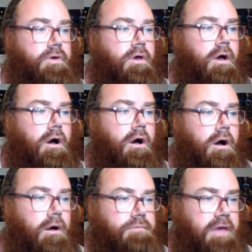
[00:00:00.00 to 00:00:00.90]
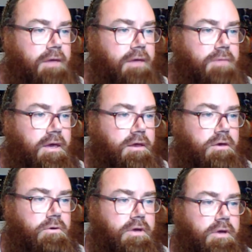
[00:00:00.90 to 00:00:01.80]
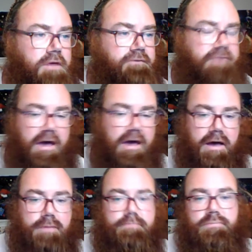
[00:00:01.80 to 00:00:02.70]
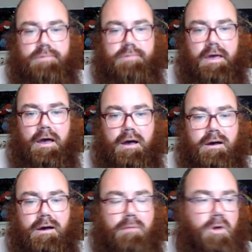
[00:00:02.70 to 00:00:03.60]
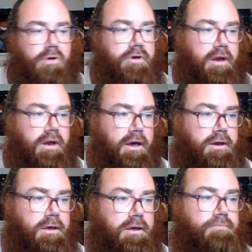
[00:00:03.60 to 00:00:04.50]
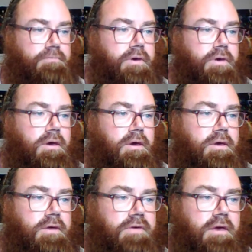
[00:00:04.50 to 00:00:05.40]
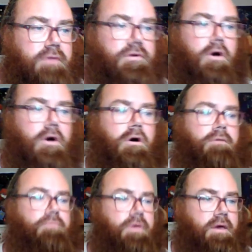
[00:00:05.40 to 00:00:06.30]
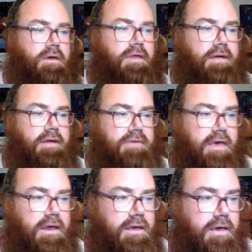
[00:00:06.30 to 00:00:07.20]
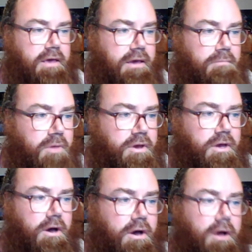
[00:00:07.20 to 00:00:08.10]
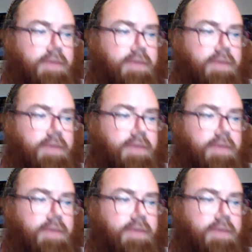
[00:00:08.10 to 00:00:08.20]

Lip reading: Damn, Kenny, you're getting fat. Yeah, I'm 190. Yes, he is, y'all. That's Kenny Get Money Gut.